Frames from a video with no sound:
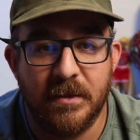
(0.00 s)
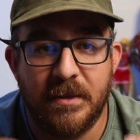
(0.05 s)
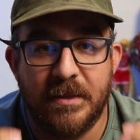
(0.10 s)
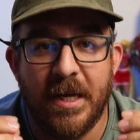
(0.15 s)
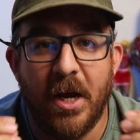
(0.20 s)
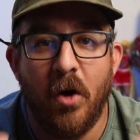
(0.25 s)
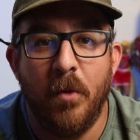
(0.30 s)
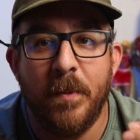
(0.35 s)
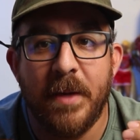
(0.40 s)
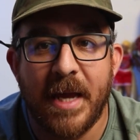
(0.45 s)

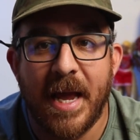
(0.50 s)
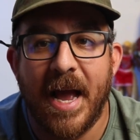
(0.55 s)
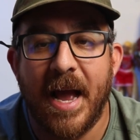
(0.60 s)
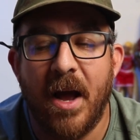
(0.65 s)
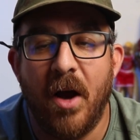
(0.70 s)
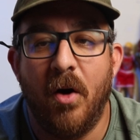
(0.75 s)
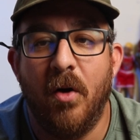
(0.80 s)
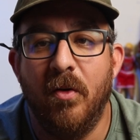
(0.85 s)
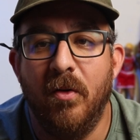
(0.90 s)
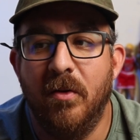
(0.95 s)
tell me
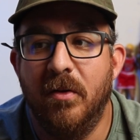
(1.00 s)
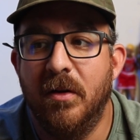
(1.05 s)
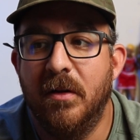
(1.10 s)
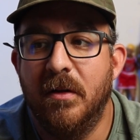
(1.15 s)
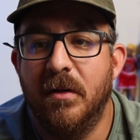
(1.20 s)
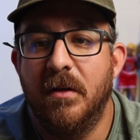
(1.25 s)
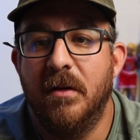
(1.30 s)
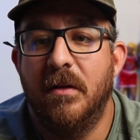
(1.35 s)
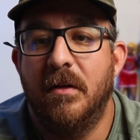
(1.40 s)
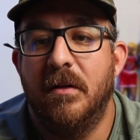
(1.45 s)
how
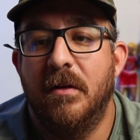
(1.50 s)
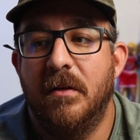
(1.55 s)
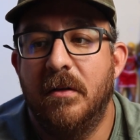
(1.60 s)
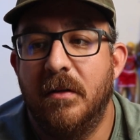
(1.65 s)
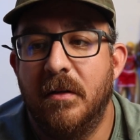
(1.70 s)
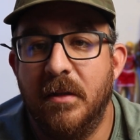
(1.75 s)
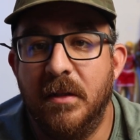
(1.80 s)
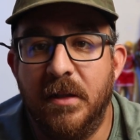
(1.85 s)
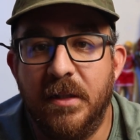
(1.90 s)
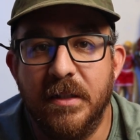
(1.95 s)

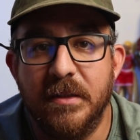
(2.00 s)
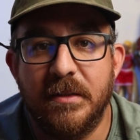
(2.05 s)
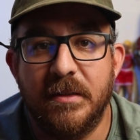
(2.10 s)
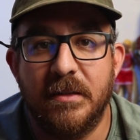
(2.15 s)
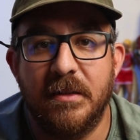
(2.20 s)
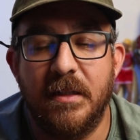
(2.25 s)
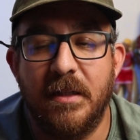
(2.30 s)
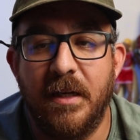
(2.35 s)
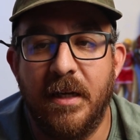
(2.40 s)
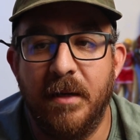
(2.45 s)
this
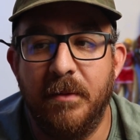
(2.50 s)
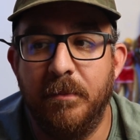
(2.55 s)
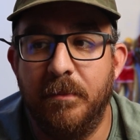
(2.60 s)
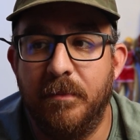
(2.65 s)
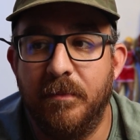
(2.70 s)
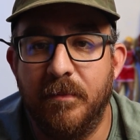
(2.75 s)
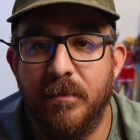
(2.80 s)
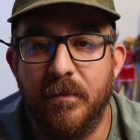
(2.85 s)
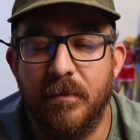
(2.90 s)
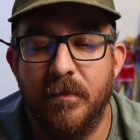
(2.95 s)
can,
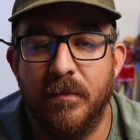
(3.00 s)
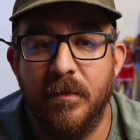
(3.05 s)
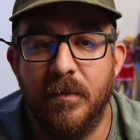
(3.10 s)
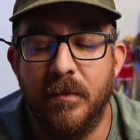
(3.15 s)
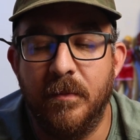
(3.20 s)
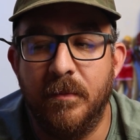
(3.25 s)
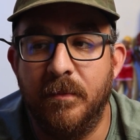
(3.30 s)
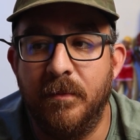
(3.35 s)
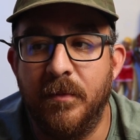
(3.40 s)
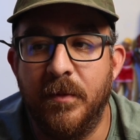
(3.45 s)

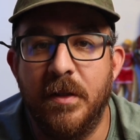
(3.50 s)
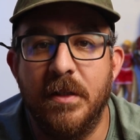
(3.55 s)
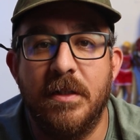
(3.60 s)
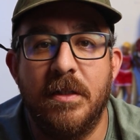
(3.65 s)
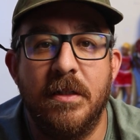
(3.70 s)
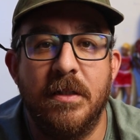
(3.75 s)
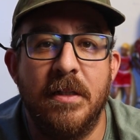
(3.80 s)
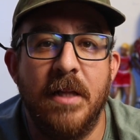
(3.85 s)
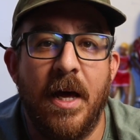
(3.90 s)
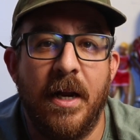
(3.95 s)
this
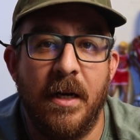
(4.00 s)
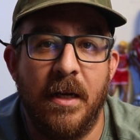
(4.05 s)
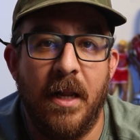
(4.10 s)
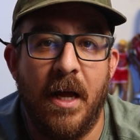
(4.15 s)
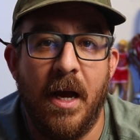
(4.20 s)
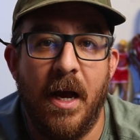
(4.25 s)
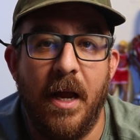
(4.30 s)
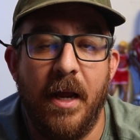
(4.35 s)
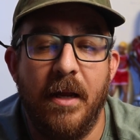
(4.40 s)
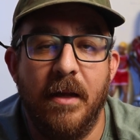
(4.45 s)
is not a
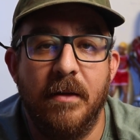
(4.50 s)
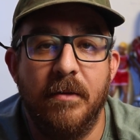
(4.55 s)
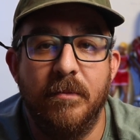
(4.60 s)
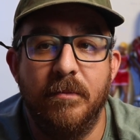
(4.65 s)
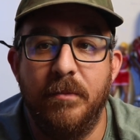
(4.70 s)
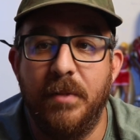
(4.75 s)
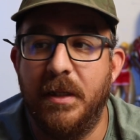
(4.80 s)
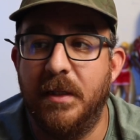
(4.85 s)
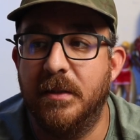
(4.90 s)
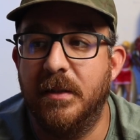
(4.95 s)
lie
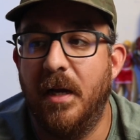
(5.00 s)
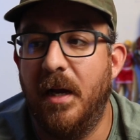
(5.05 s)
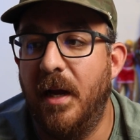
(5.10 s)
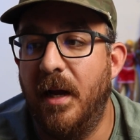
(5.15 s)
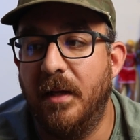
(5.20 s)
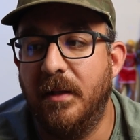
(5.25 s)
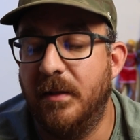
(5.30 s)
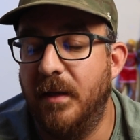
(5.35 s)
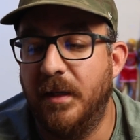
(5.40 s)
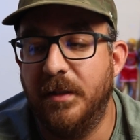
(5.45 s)
because
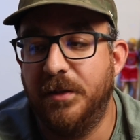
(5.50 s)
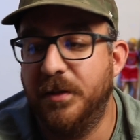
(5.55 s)
I, I